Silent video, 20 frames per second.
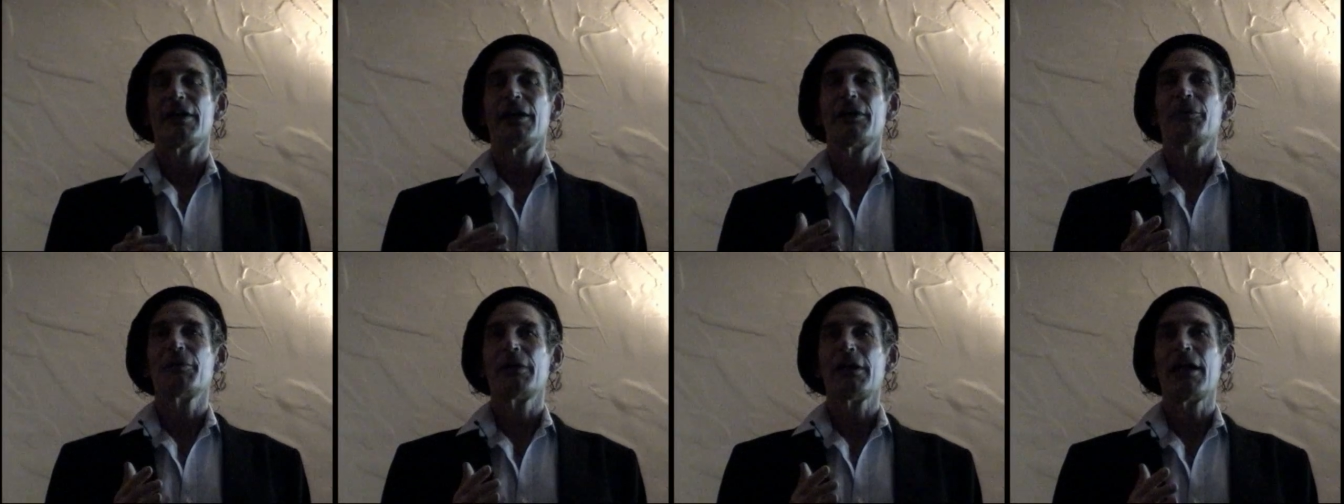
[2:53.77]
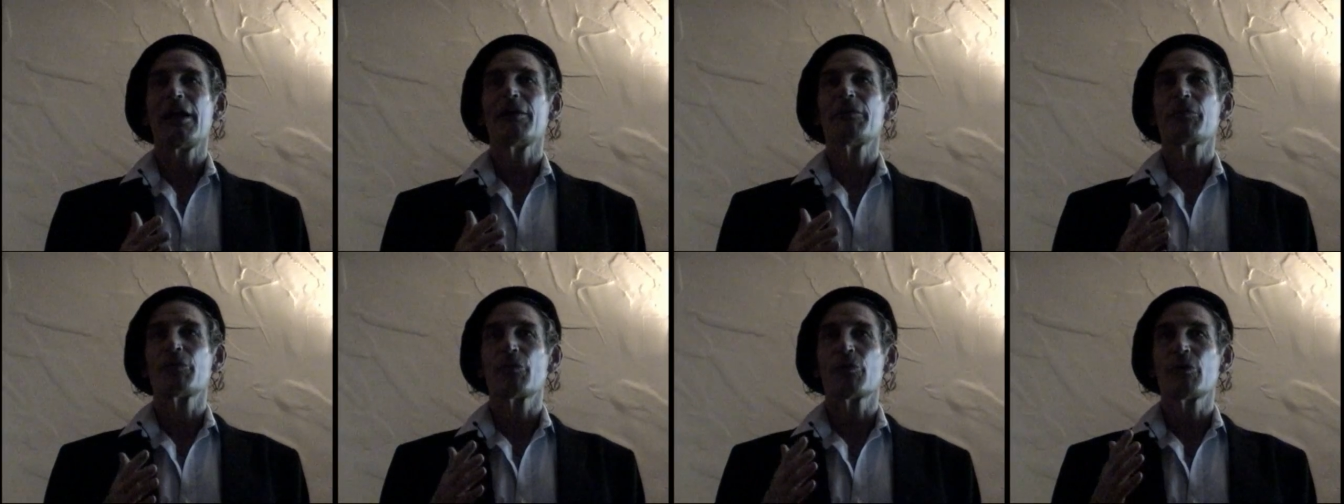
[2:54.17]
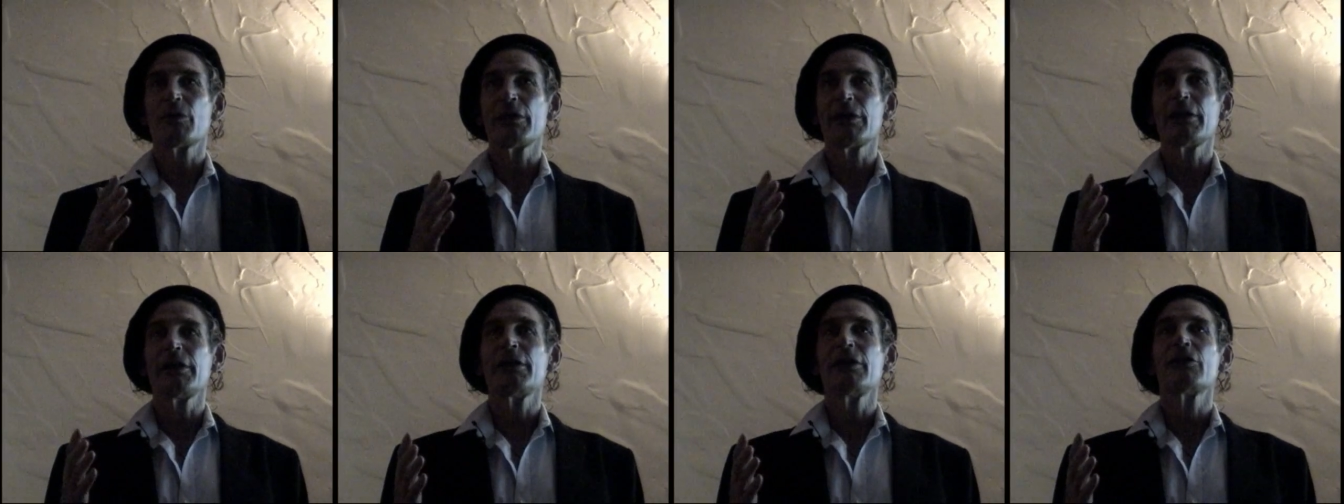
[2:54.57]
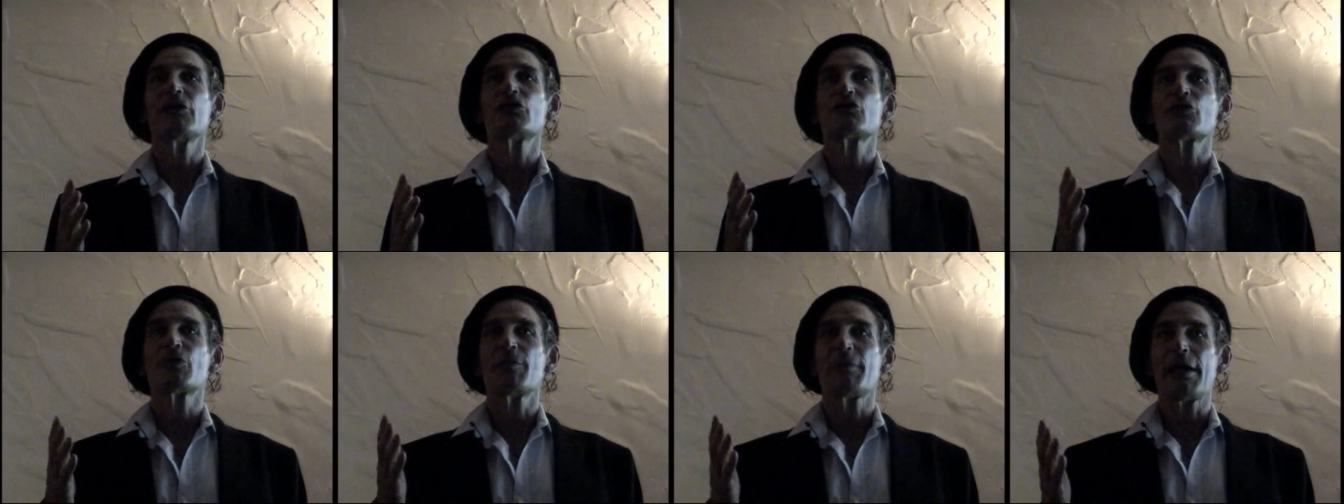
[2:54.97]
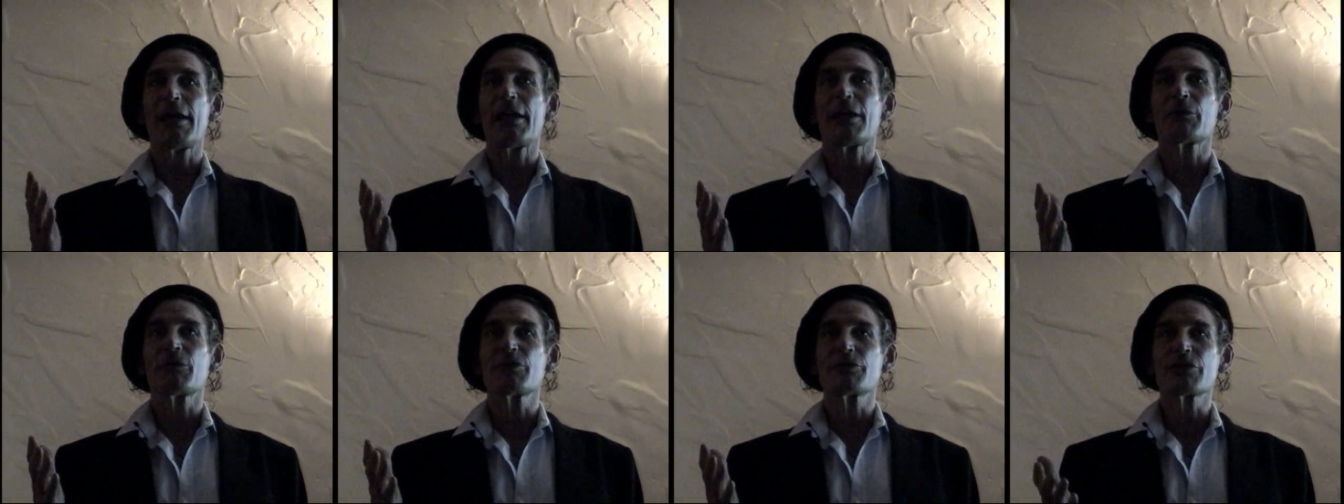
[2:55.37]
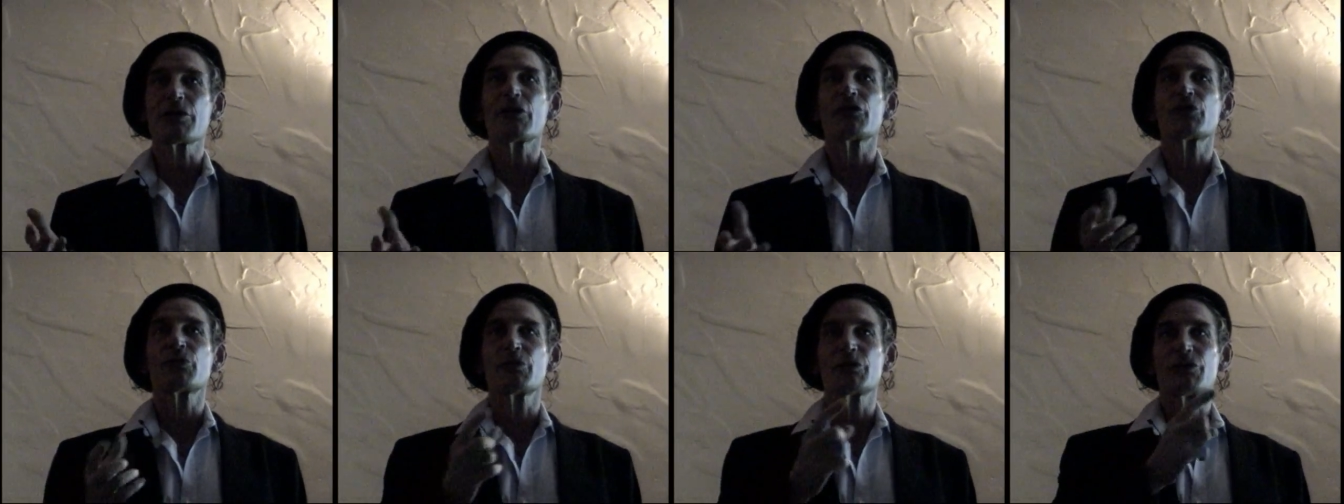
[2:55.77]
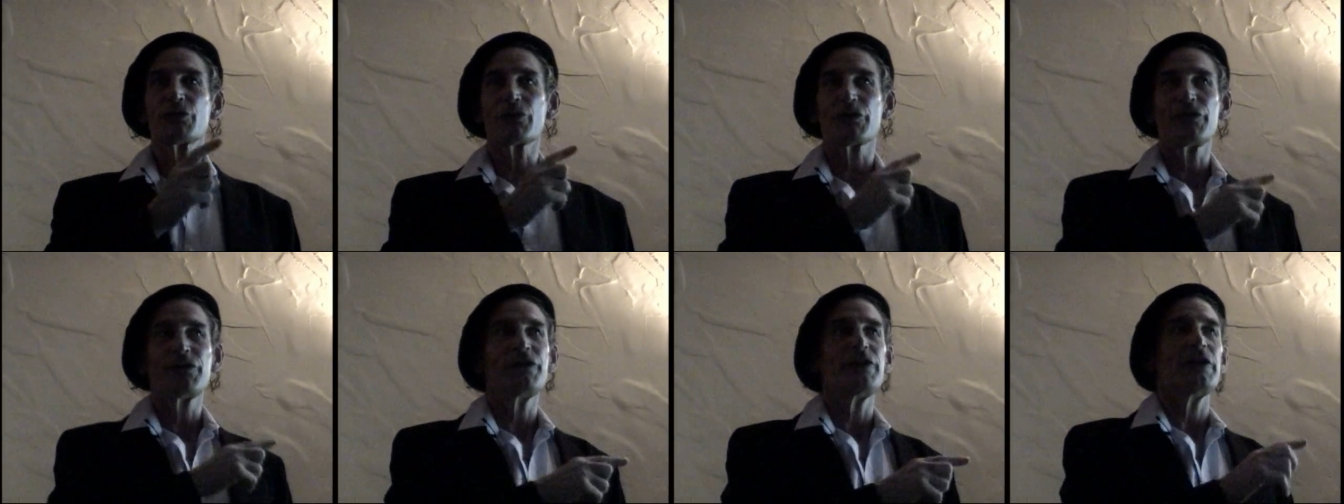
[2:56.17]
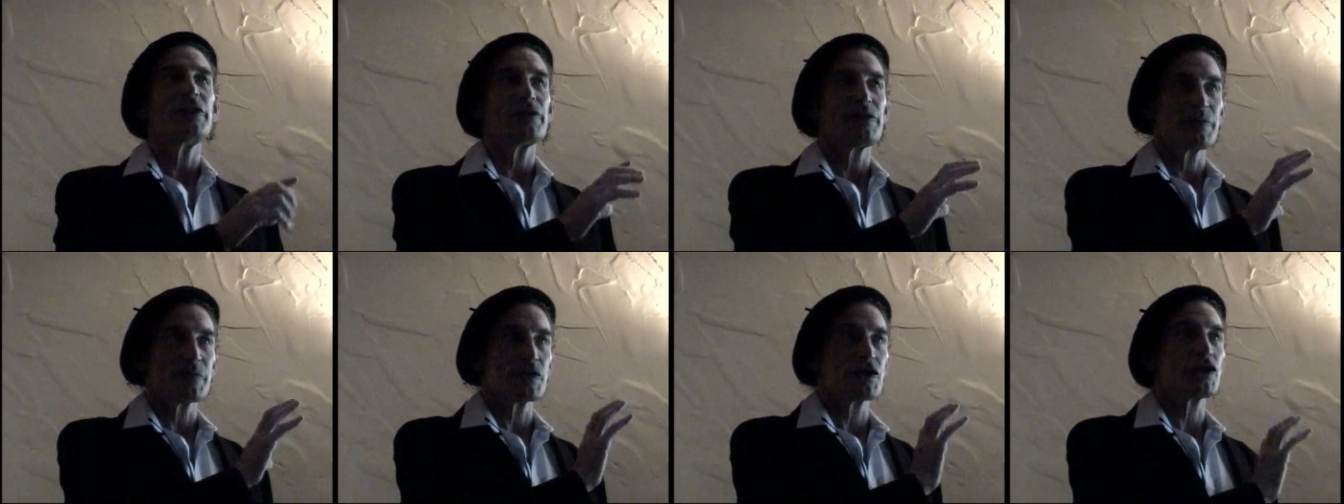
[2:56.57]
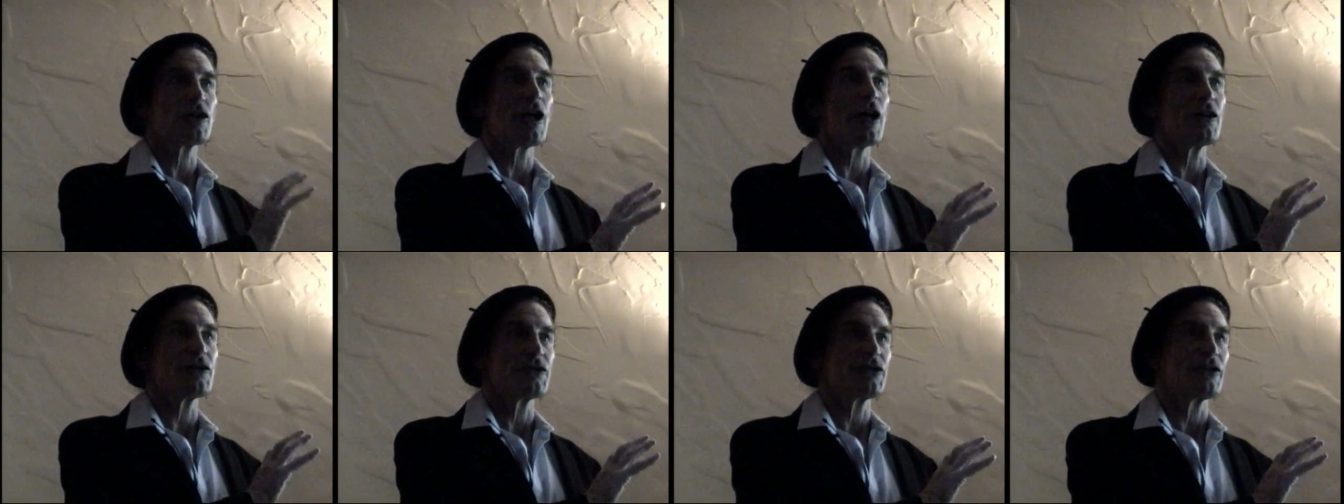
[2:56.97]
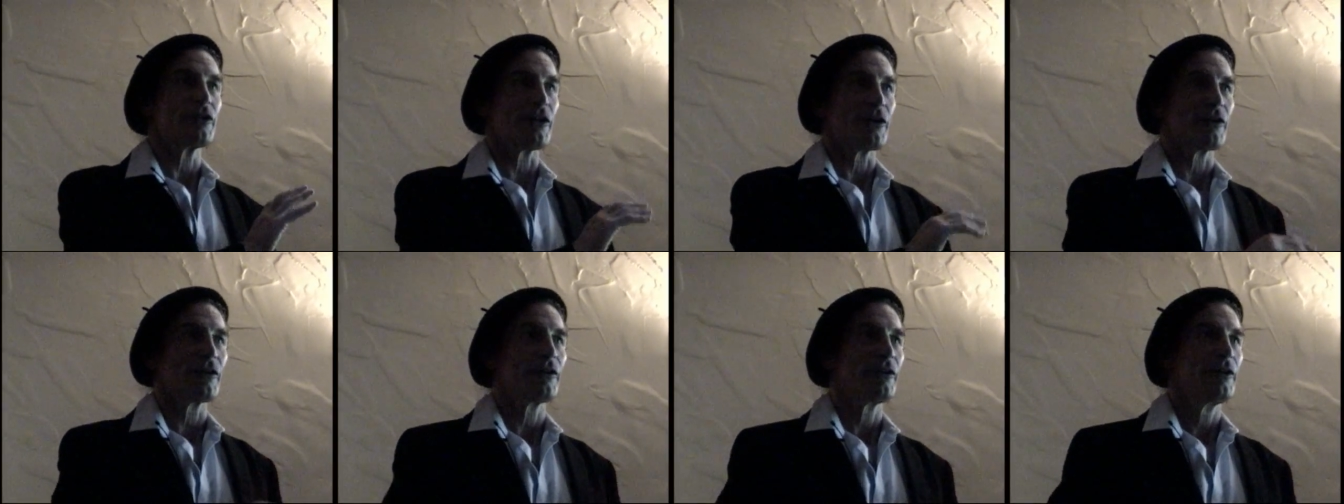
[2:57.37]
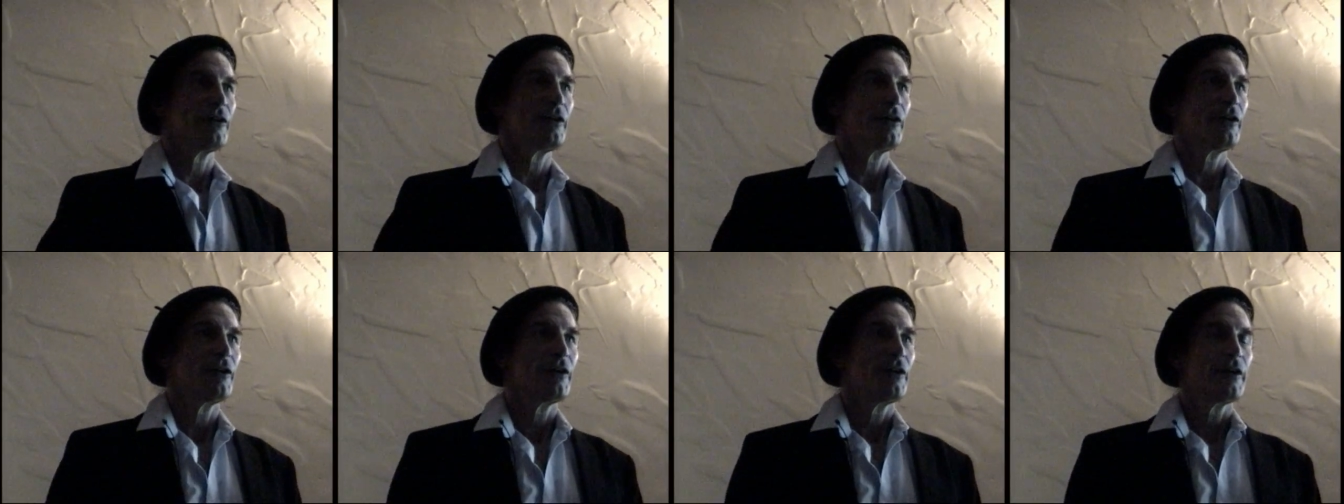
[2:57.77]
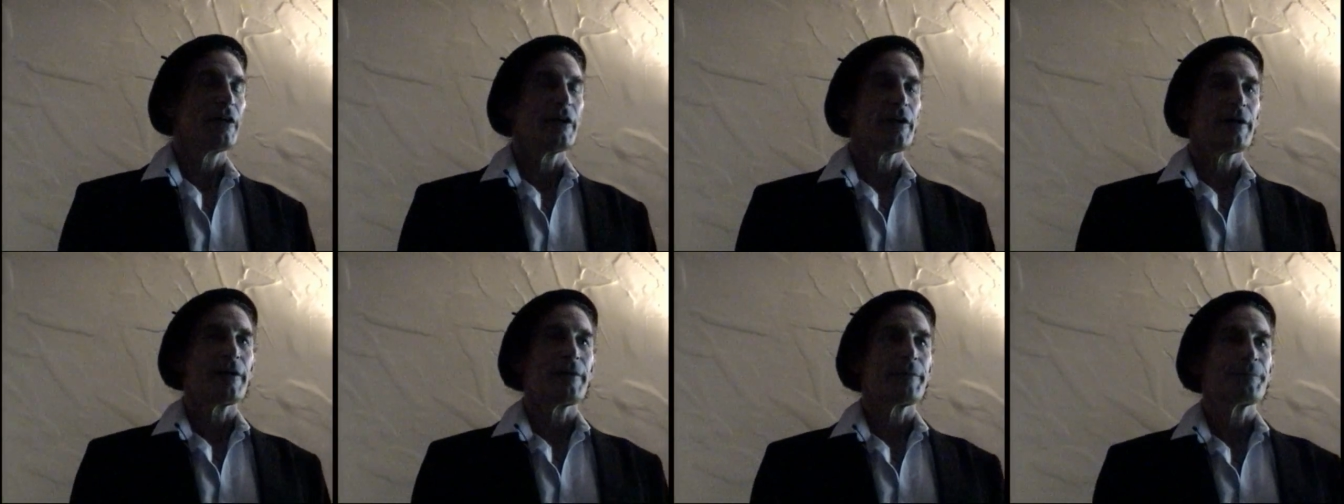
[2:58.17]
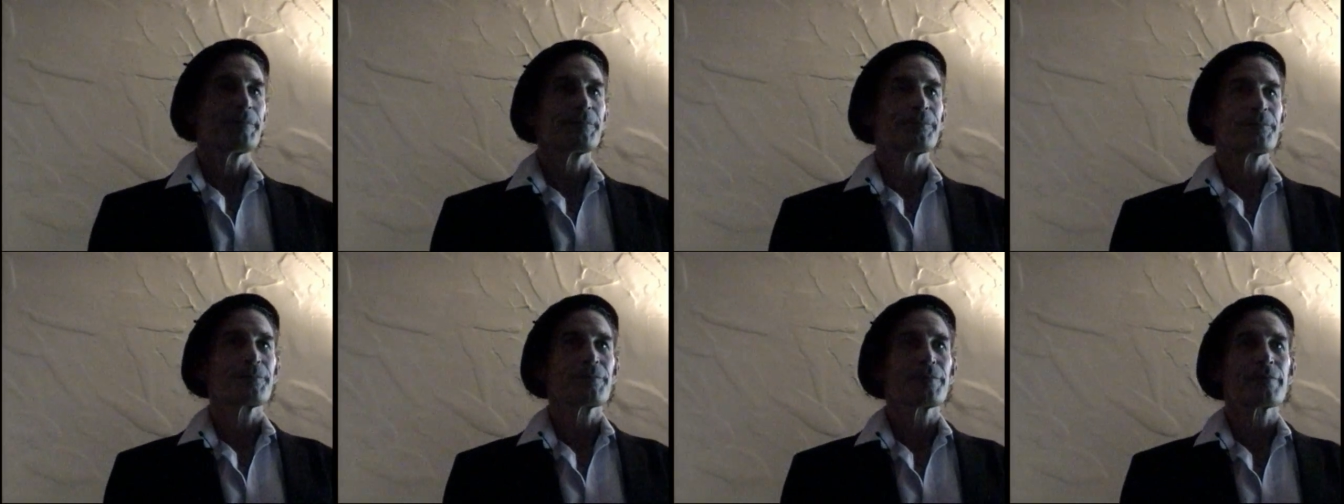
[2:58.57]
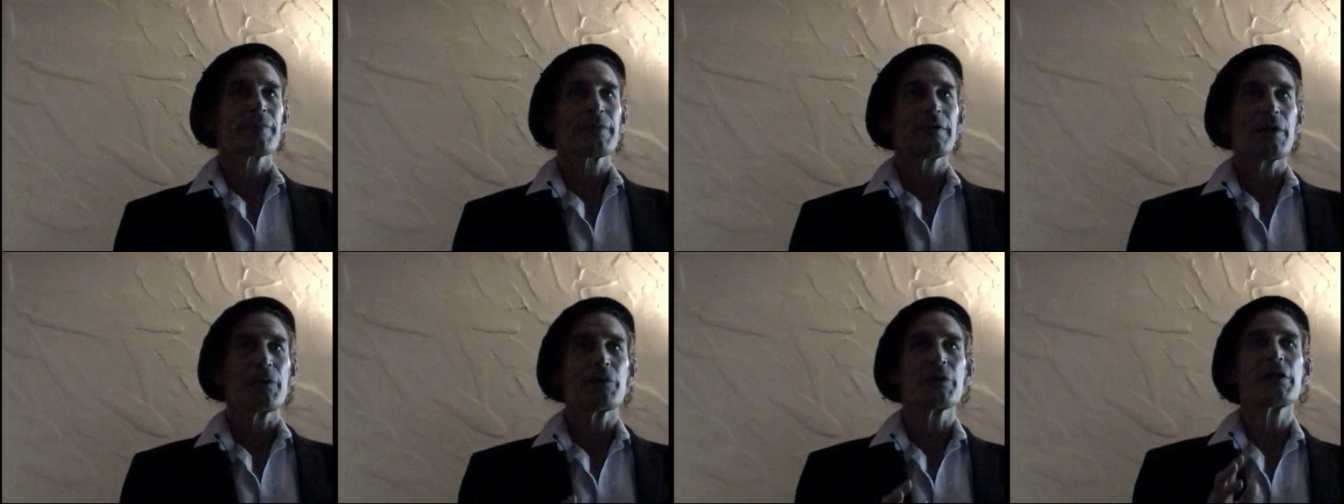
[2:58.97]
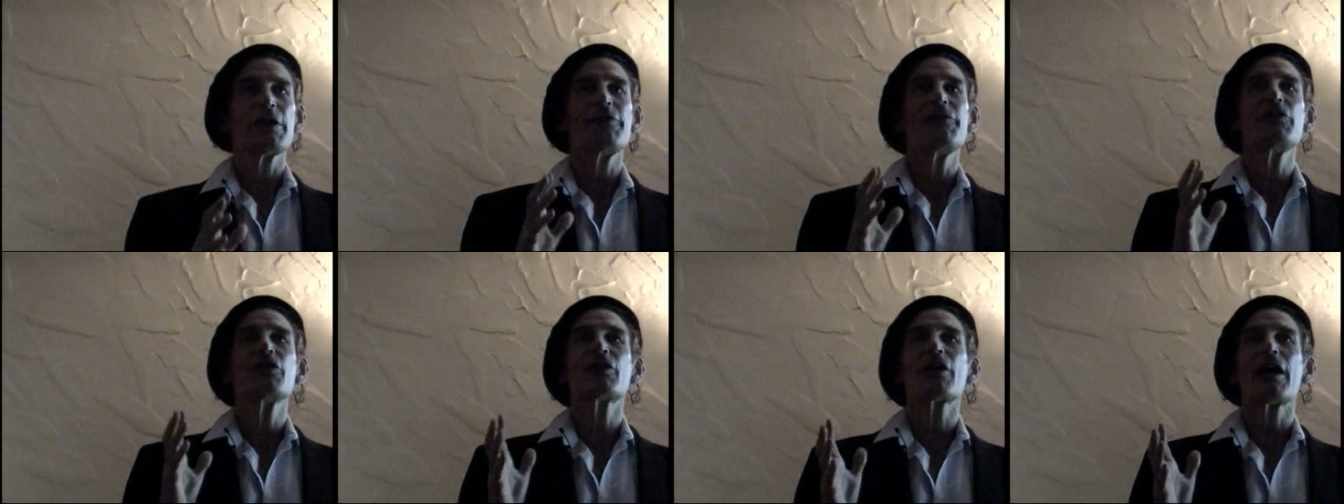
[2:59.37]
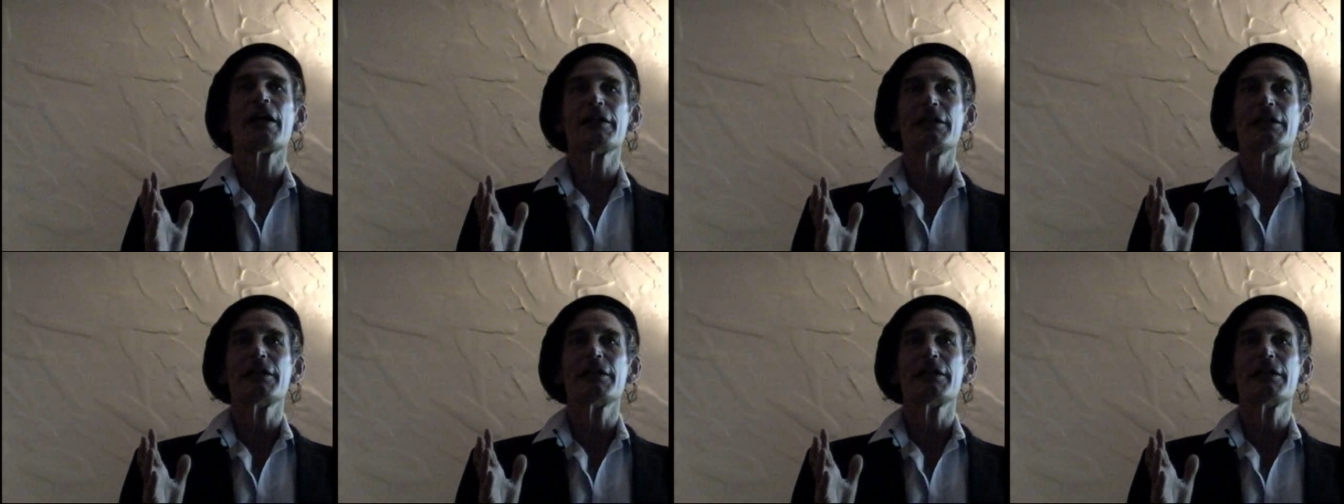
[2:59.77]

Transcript: and we have really dramatic results, which you'll see some charts here. Um, will give you an